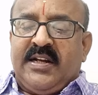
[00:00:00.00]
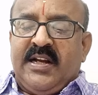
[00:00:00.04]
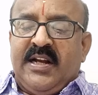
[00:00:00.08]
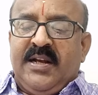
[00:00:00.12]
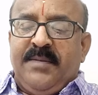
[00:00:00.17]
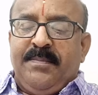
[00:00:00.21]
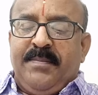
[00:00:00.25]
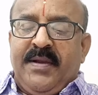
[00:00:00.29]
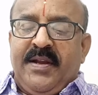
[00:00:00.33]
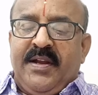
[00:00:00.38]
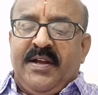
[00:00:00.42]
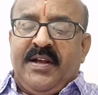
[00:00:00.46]

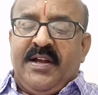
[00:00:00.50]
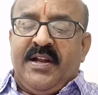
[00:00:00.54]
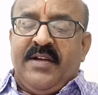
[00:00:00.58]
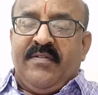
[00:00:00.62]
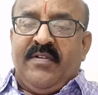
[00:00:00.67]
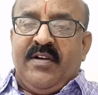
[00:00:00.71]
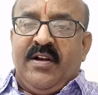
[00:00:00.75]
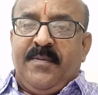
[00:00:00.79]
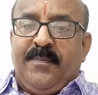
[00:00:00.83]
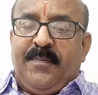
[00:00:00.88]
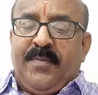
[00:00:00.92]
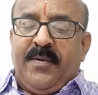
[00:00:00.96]
can be
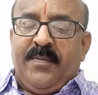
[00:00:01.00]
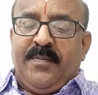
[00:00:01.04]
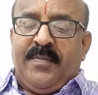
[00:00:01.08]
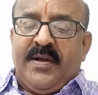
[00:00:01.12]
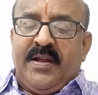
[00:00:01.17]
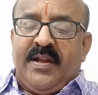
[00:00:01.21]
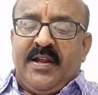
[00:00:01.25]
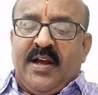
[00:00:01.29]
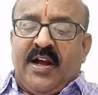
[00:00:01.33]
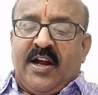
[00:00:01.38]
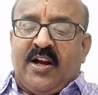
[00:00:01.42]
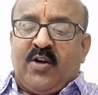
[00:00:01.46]
developed by
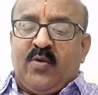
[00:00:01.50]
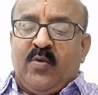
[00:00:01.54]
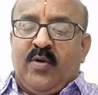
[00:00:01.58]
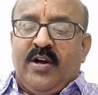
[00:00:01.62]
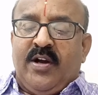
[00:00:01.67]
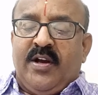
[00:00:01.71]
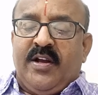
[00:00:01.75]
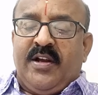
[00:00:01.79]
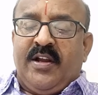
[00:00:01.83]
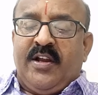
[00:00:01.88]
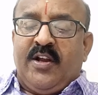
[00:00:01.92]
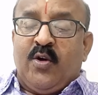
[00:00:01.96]

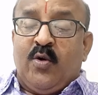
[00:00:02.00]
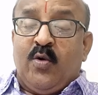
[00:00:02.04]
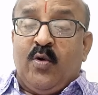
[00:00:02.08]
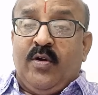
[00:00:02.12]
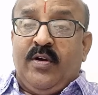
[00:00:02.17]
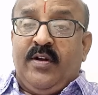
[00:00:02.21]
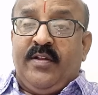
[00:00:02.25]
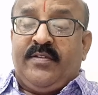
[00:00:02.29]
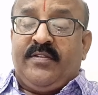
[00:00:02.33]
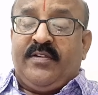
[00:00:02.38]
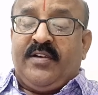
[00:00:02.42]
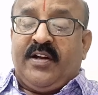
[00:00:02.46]
acquiring
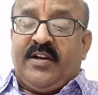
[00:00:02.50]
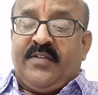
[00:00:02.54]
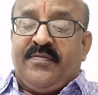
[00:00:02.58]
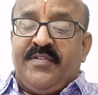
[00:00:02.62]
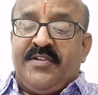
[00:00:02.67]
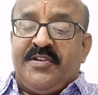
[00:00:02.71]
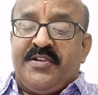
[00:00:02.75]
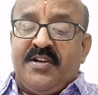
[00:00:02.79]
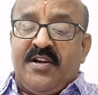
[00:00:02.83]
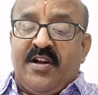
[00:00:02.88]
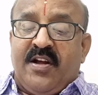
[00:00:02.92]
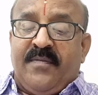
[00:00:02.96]
holistic
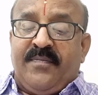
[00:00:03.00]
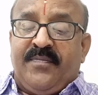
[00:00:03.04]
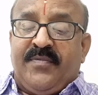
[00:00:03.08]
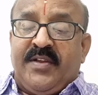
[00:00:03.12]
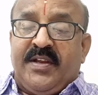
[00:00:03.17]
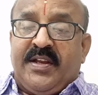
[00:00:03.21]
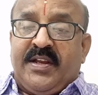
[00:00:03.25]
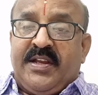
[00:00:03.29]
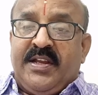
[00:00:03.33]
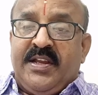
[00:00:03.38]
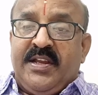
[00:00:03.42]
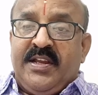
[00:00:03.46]
vision of the
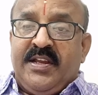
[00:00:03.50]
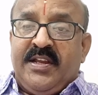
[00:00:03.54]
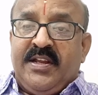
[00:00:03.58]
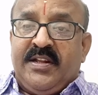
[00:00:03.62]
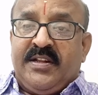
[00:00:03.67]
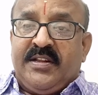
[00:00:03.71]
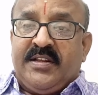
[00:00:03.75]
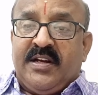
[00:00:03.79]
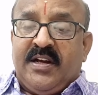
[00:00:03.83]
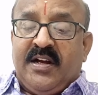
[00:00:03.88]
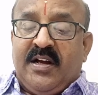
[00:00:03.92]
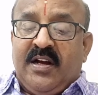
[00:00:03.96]

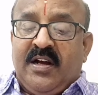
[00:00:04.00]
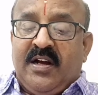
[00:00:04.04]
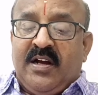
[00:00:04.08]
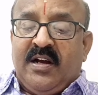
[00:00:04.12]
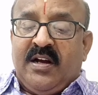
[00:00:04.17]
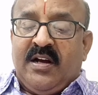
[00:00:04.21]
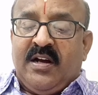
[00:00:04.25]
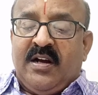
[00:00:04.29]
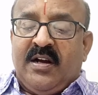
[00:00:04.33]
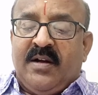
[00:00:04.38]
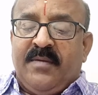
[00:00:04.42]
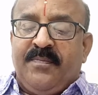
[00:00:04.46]

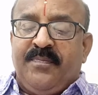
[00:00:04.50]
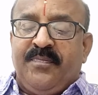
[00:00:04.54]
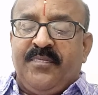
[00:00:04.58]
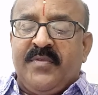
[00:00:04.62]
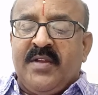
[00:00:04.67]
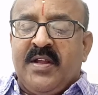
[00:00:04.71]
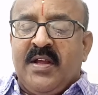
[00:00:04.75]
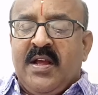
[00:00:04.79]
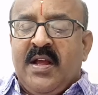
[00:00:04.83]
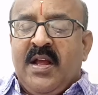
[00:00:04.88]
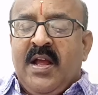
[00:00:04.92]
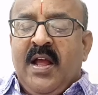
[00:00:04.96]
Gita.
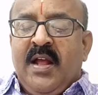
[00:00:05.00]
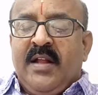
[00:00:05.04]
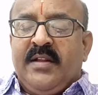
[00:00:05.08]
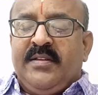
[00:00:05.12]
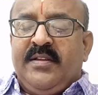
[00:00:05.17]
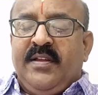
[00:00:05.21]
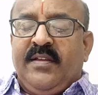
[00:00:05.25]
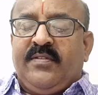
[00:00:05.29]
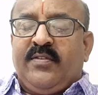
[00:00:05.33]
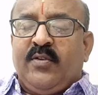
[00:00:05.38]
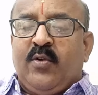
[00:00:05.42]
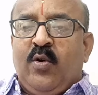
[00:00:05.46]

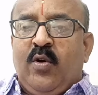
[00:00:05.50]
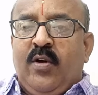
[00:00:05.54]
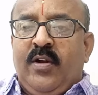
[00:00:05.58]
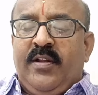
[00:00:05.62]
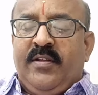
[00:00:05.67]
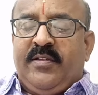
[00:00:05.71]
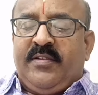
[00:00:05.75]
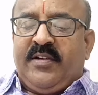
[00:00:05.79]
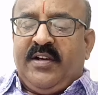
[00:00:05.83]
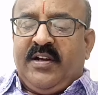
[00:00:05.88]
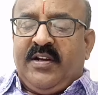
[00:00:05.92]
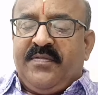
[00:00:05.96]
This
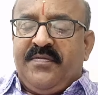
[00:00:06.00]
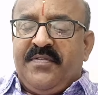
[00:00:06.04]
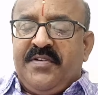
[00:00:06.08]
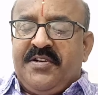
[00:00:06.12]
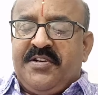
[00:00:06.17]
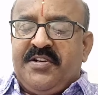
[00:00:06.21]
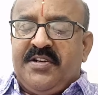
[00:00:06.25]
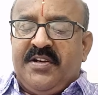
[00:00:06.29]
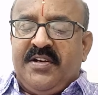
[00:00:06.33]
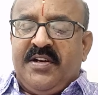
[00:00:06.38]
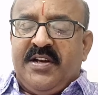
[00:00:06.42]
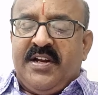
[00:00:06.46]
holistic
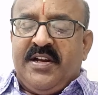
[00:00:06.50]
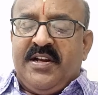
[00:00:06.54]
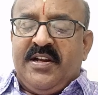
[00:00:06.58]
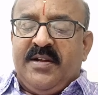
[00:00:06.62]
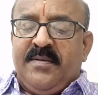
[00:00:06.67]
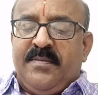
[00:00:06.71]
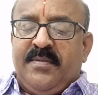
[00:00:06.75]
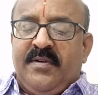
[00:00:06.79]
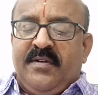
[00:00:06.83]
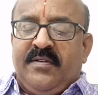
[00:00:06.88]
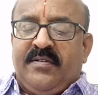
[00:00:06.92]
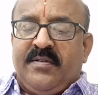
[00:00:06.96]
vision
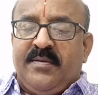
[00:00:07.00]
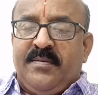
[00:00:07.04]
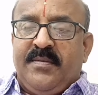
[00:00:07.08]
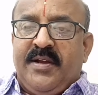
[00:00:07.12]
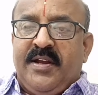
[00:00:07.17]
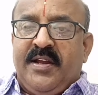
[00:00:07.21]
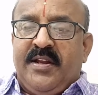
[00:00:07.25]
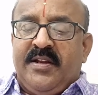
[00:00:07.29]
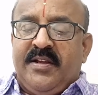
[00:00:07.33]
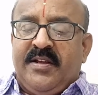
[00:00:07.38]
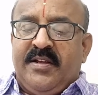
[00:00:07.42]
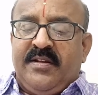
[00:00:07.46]
enables
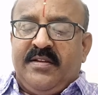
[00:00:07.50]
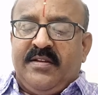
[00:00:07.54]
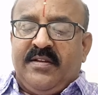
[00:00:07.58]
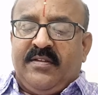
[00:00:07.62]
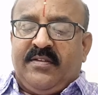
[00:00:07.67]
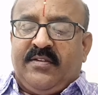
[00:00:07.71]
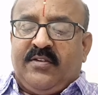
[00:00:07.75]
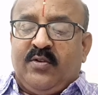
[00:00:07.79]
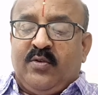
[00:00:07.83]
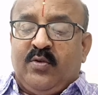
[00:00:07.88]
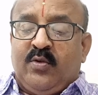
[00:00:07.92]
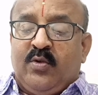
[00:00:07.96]

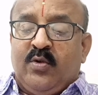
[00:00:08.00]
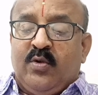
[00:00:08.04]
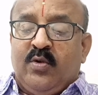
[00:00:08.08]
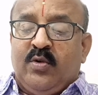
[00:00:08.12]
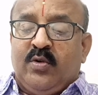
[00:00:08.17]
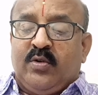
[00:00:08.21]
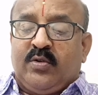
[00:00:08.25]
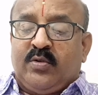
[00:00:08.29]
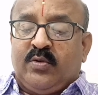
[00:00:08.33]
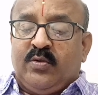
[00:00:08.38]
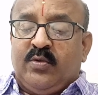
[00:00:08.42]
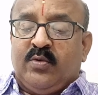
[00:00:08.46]
managers to
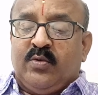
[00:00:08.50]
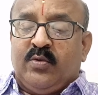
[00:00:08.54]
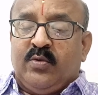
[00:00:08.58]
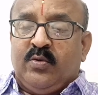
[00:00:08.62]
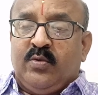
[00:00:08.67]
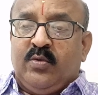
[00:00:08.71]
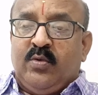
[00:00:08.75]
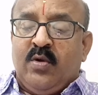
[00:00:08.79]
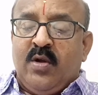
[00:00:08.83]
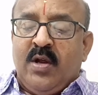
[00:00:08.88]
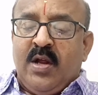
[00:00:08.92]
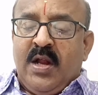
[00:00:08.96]
go
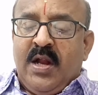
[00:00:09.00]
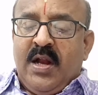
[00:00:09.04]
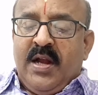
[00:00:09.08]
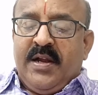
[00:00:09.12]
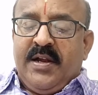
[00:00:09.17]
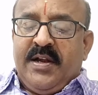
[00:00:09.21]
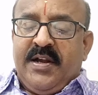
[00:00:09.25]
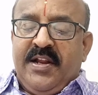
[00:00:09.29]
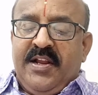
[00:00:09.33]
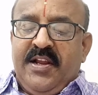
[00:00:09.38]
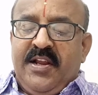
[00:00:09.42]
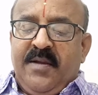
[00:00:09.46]
through
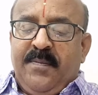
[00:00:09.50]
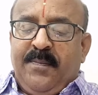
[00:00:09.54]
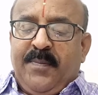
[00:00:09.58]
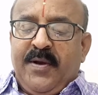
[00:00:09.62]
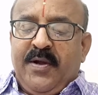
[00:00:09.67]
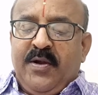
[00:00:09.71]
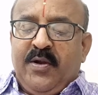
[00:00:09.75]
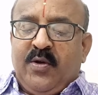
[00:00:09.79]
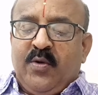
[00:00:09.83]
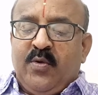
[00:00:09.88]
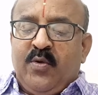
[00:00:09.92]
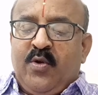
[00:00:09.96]
deep
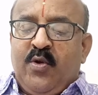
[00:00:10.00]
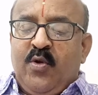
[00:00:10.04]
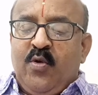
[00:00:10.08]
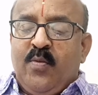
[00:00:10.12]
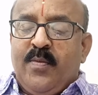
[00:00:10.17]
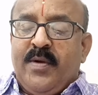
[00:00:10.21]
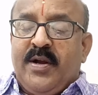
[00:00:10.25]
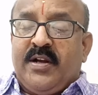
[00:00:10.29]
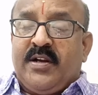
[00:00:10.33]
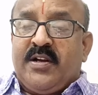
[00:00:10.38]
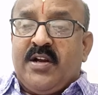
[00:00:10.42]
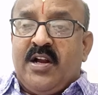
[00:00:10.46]
into
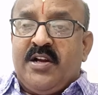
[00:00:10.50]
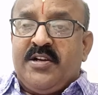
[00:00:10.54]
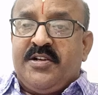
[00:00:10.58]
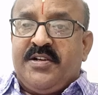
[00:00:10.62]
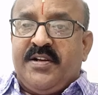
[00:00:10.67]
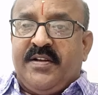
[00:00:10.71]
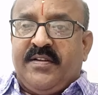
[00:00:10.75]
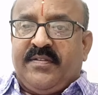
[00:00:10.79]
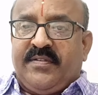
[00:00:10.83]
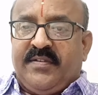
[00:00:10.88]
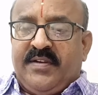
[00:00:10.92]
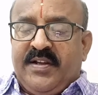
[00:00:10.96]
human
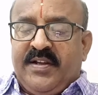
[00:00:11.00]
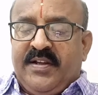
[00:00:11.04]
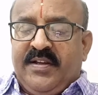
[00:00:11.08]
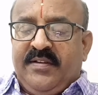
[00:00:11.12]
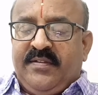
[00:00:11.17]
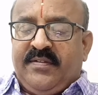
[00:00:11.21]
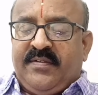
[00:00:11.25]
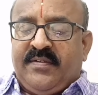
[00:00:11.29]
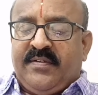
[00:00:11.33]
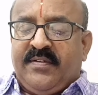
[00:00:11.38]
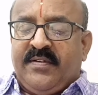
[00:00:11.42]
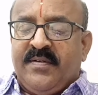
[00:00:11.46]

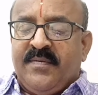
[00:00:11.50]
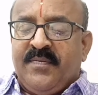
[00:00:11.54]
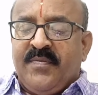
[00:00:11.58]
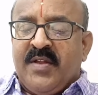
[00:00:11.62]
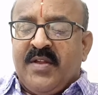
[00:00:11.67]
consciousness